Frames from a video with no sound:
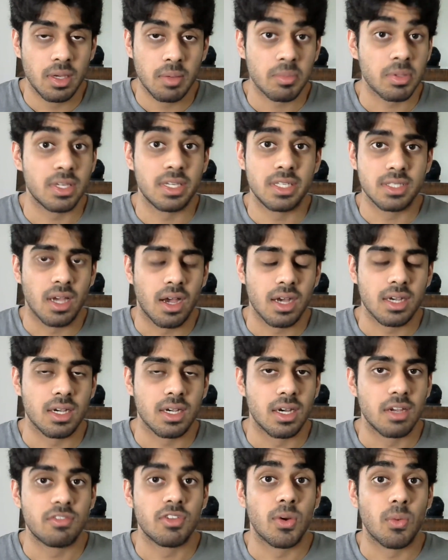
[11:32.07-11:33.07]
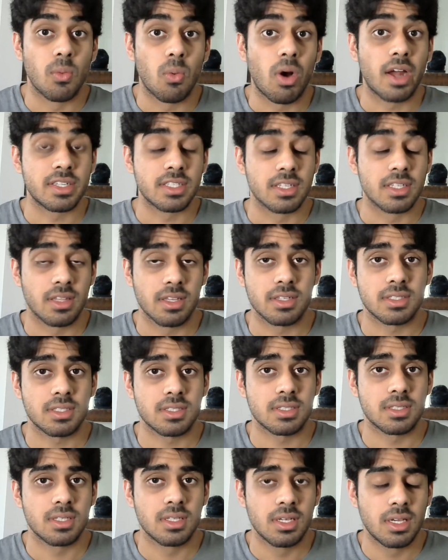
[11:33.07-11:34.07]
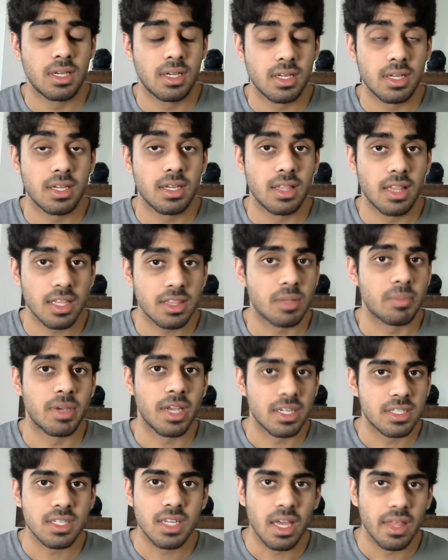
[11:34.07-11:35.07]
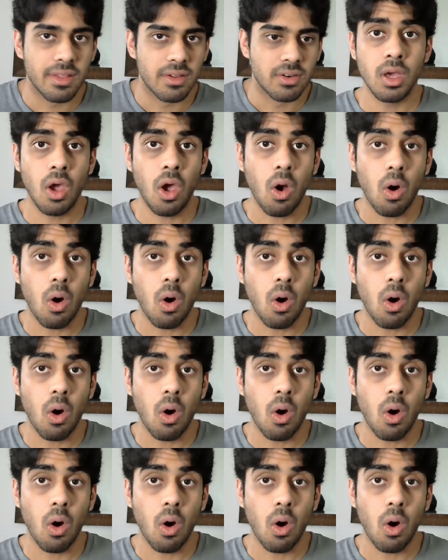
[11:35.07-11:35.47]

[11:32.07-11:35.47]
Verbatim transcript: Please, Aka, if you're watching this, let them get together.